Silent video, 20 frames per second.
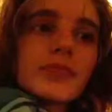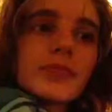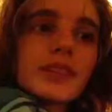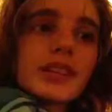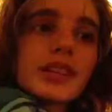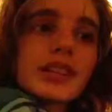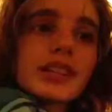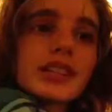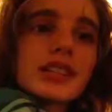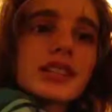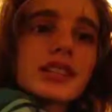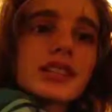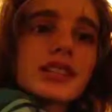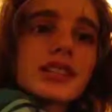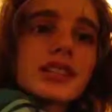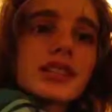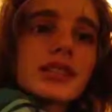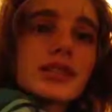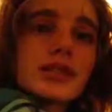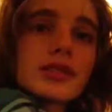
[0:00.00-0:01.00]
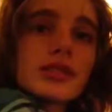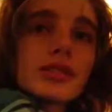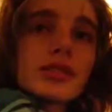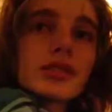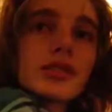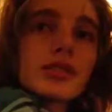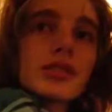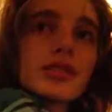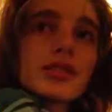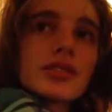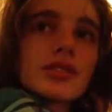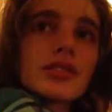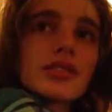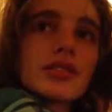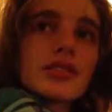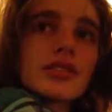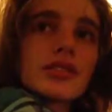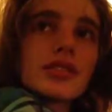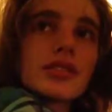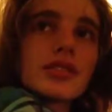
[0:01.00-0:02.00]
is
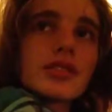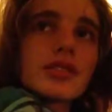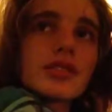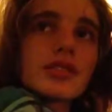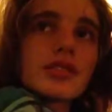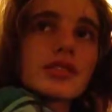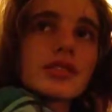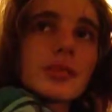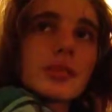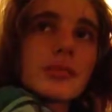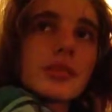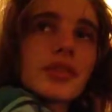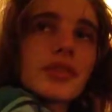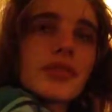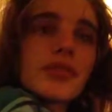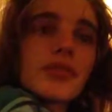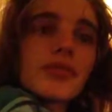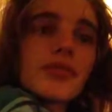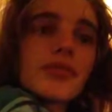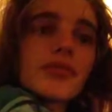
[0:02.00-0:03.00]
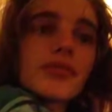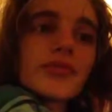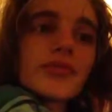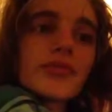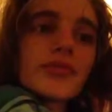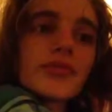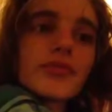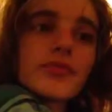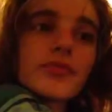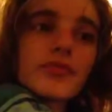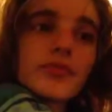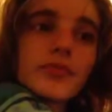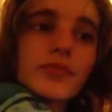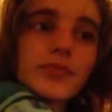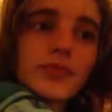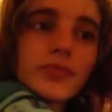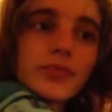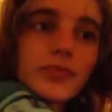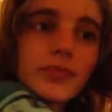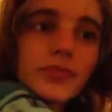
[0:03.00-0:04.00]
something
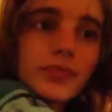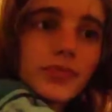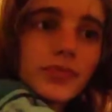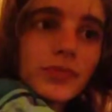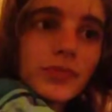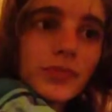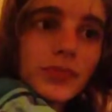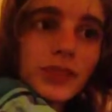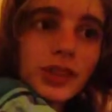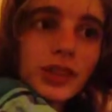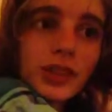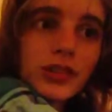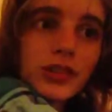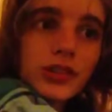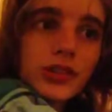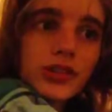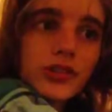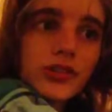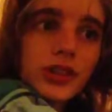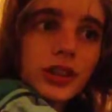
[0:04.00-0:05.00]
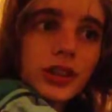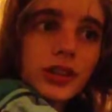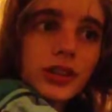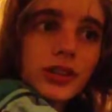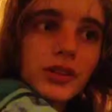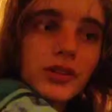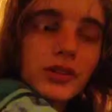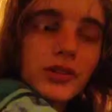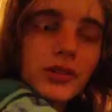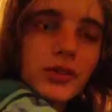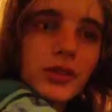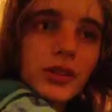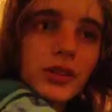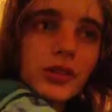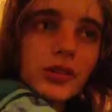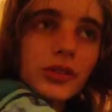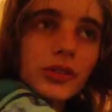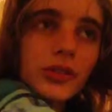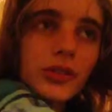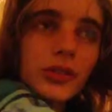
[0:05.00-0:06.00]
that you can treat on
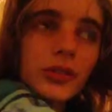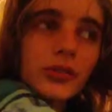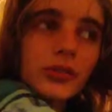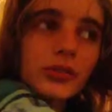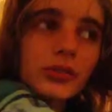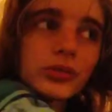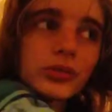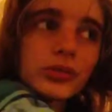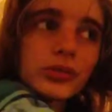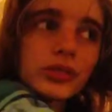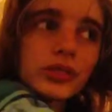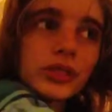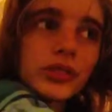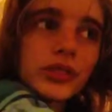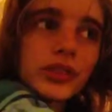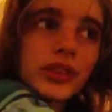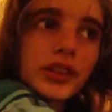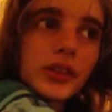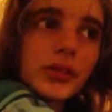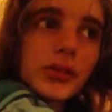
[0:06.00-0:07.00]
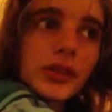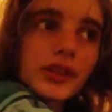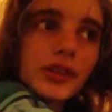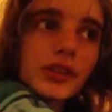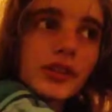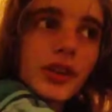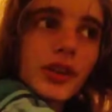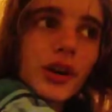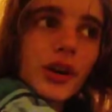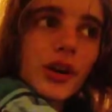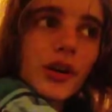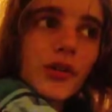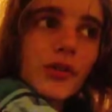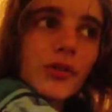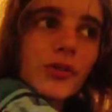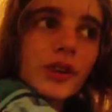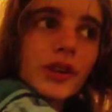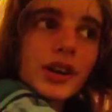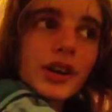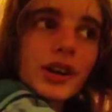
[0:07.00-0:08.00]
your own. Something that we know.
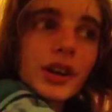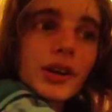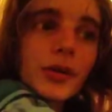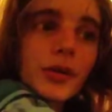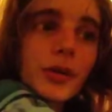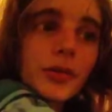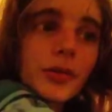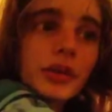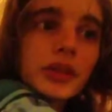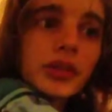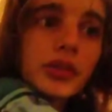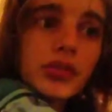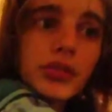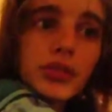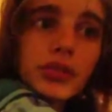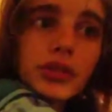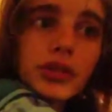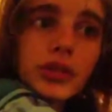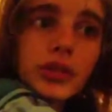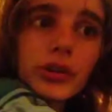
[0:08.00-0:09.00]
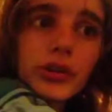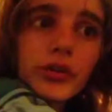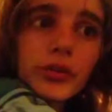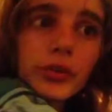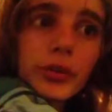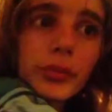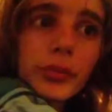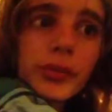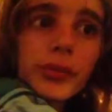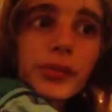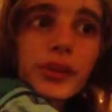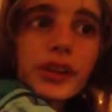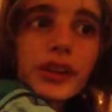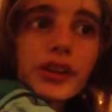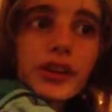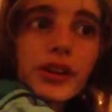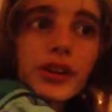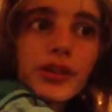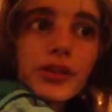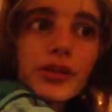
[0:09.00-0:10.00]
Well, we don't know a cure for, but we
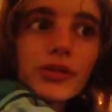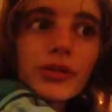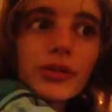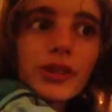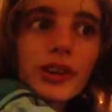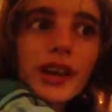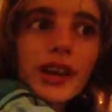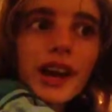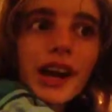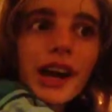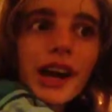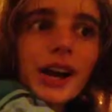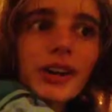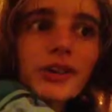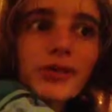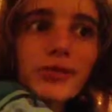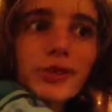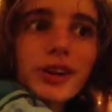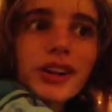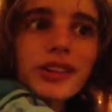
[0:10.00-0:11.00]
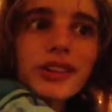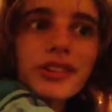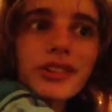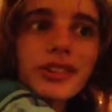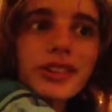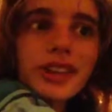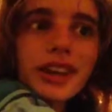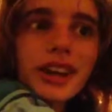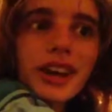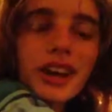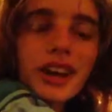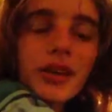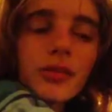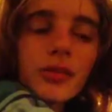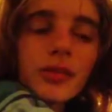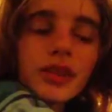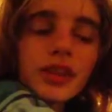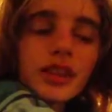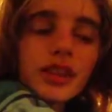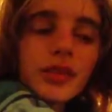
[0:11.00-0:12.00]
know how to weather it out.
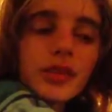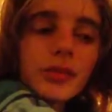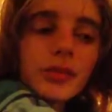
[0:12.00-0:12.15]
We